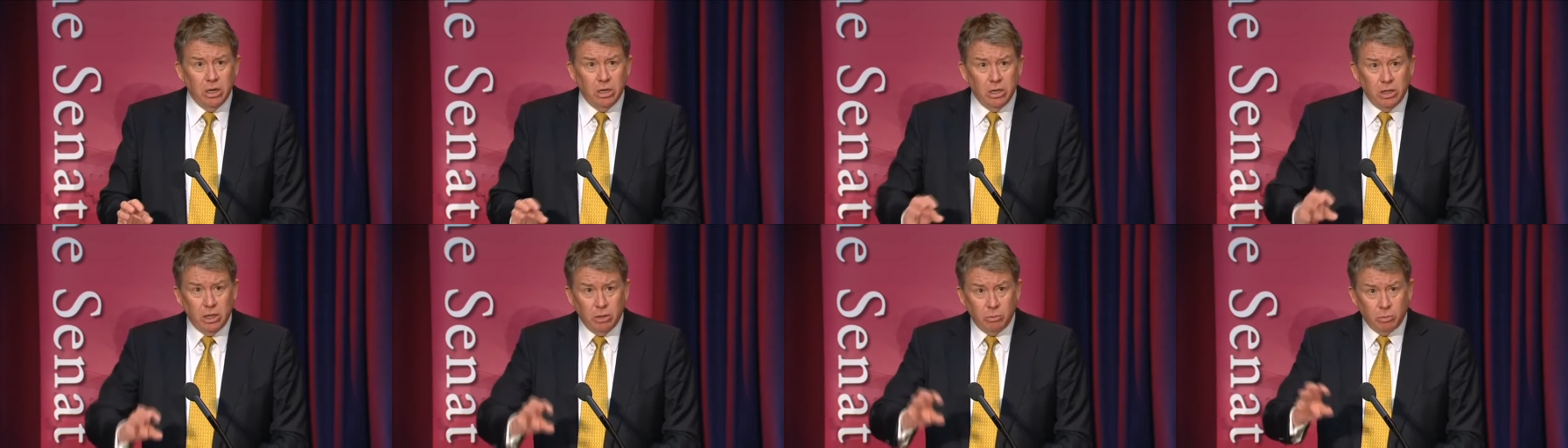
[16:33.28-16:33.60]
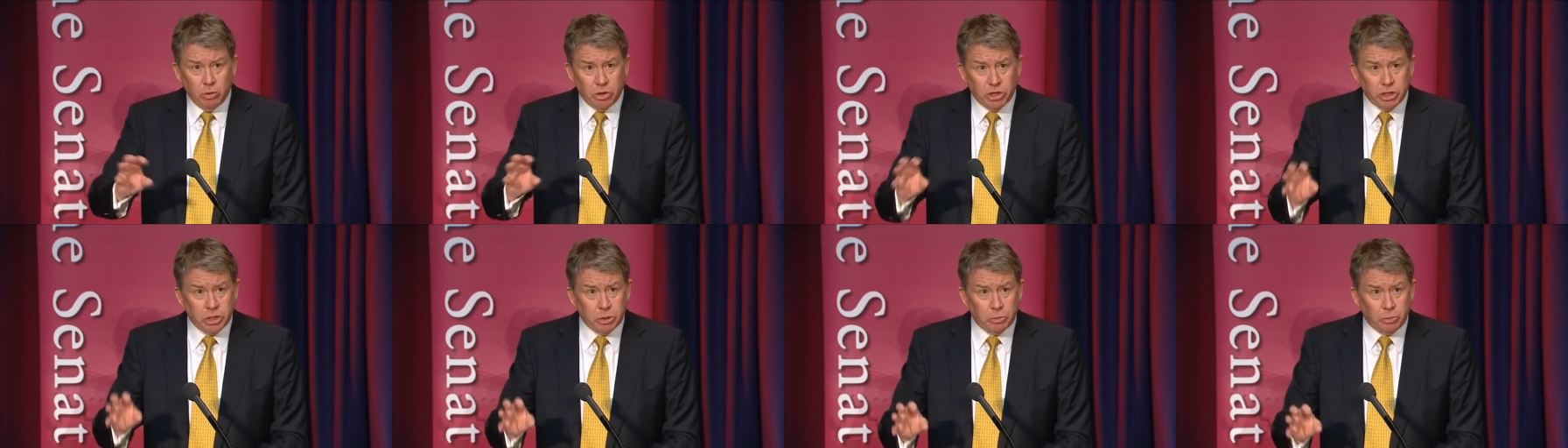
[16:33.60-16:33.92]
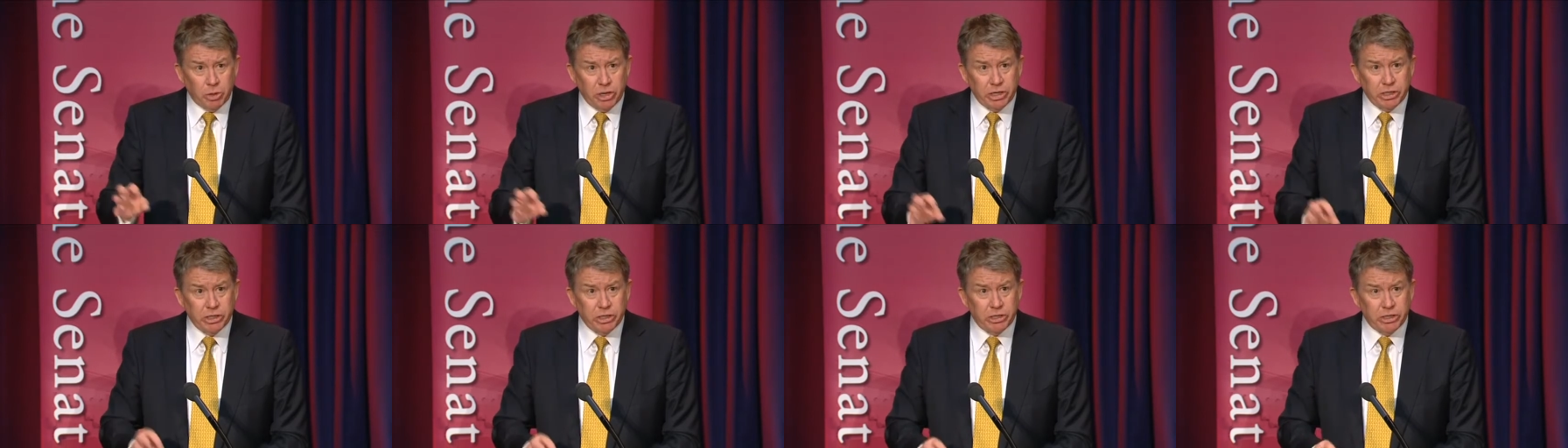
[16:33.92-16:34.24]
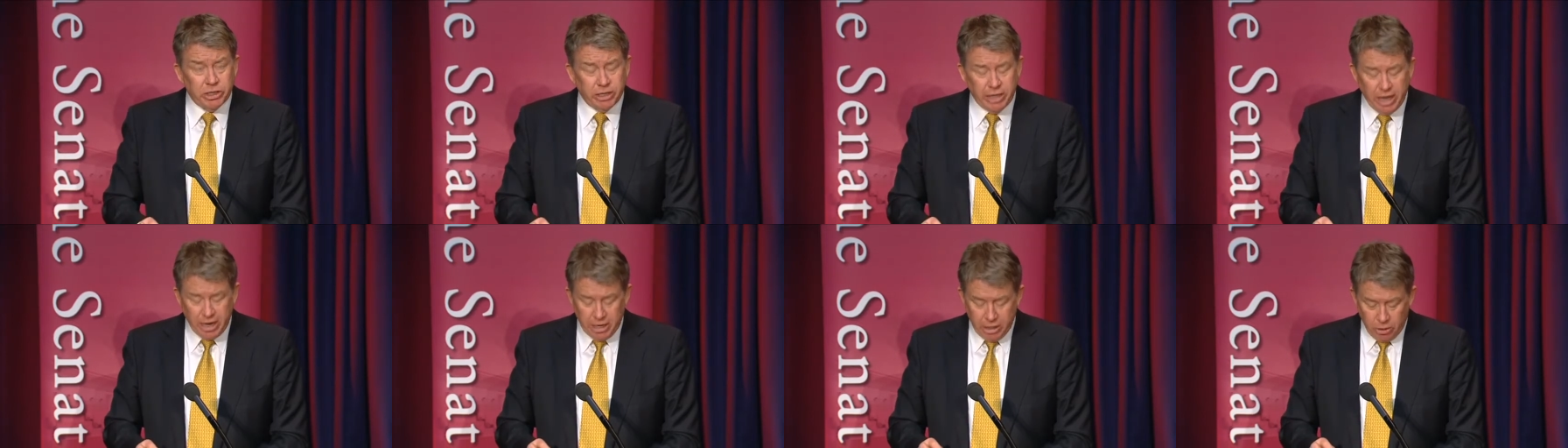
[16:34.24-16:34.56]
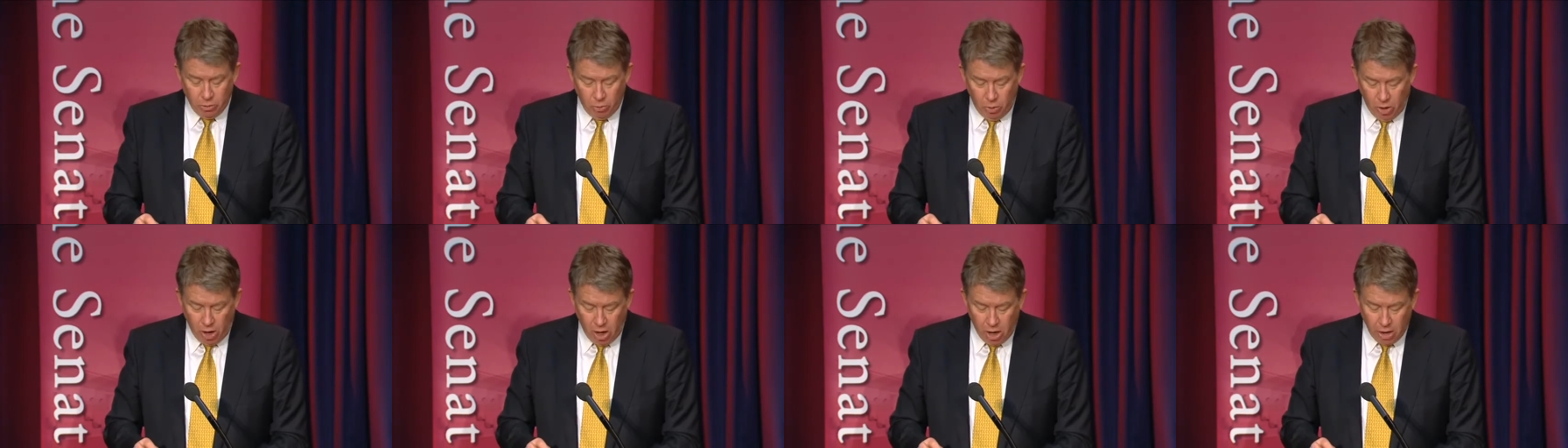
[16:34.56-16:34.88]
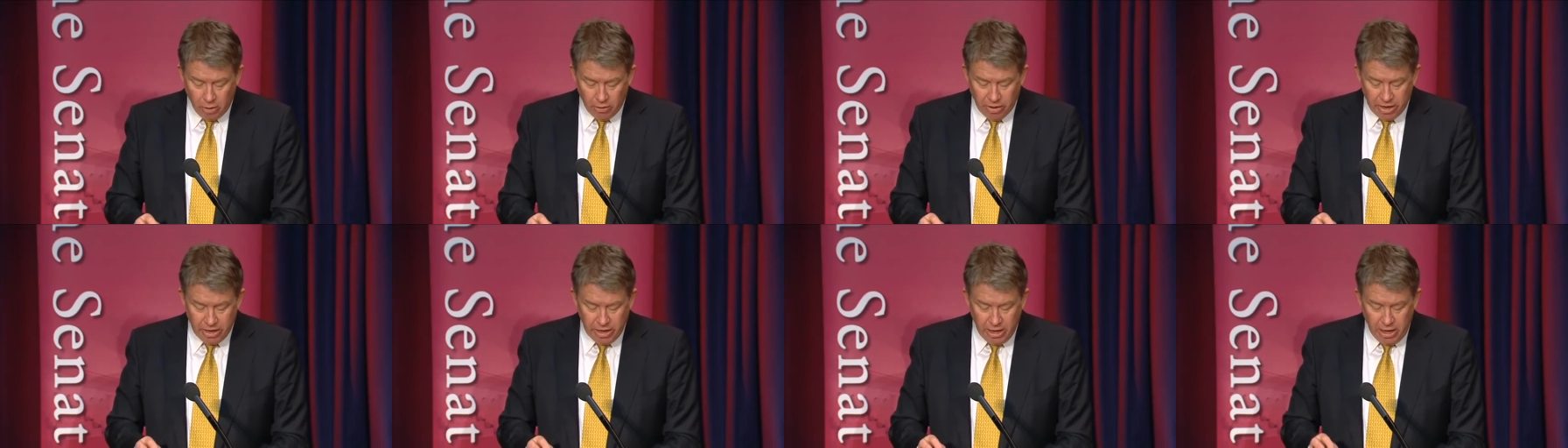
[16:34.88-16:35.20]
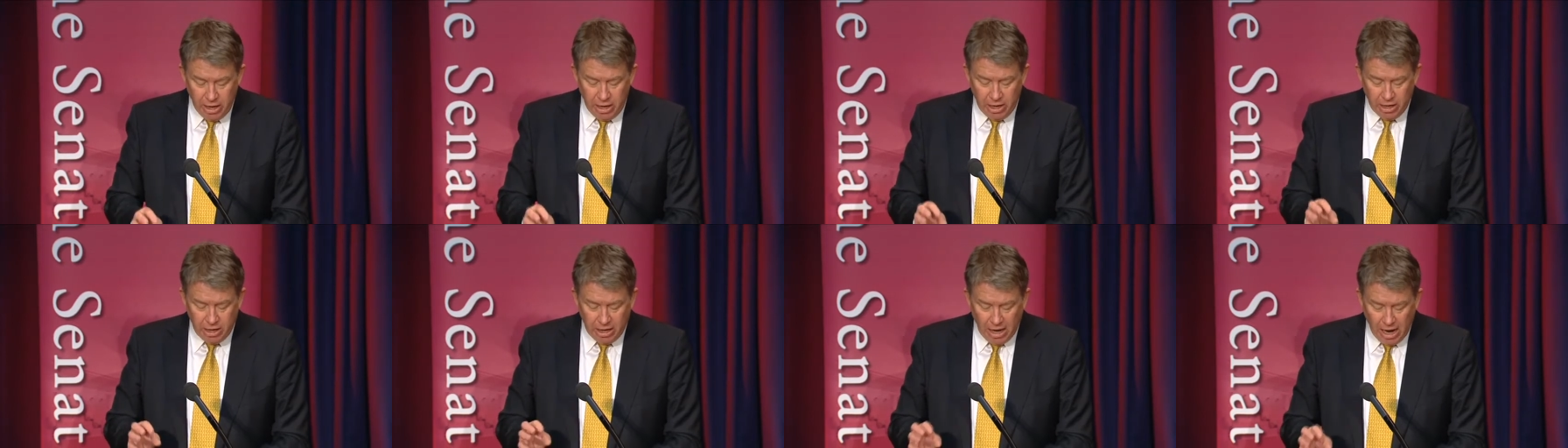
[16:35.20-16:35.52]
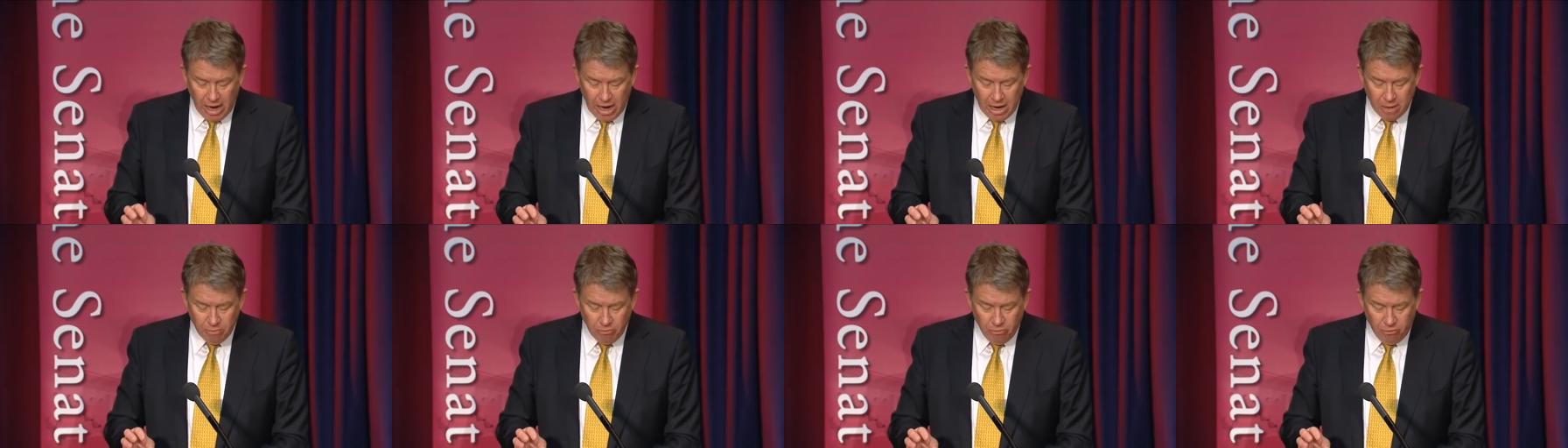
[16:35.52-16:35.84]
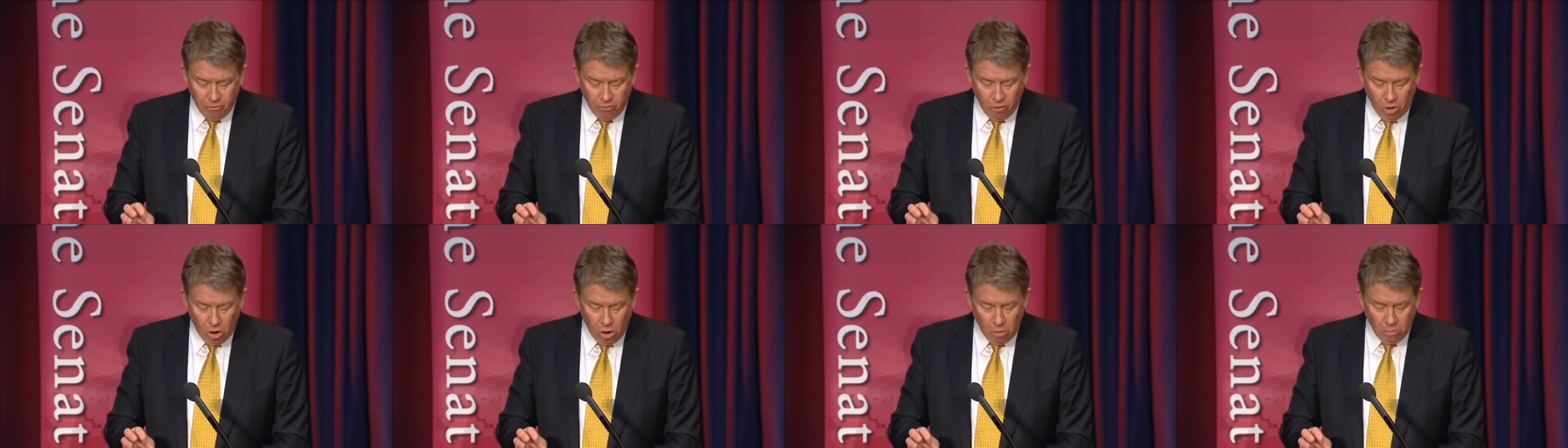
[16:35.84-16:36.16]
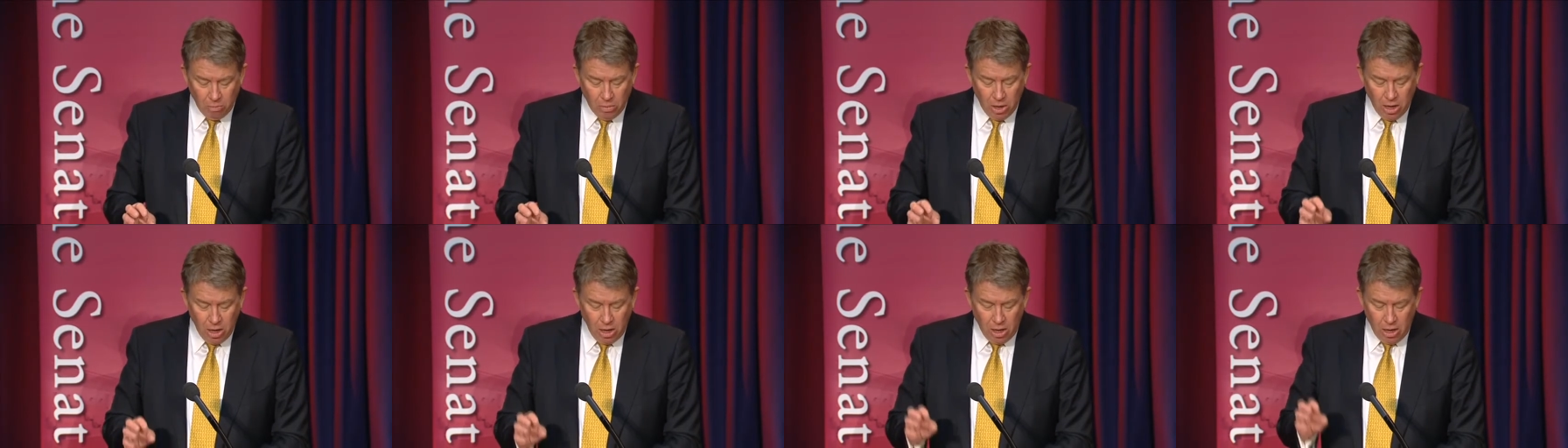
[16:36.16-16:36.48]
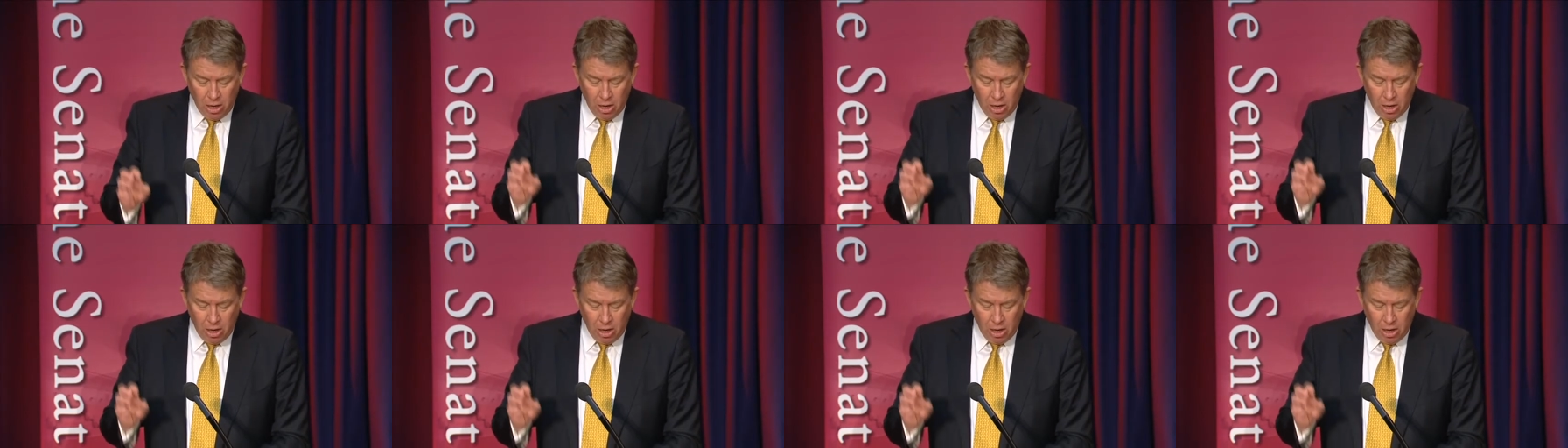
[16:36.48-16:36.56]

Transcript: that were expressed to that inquiry came from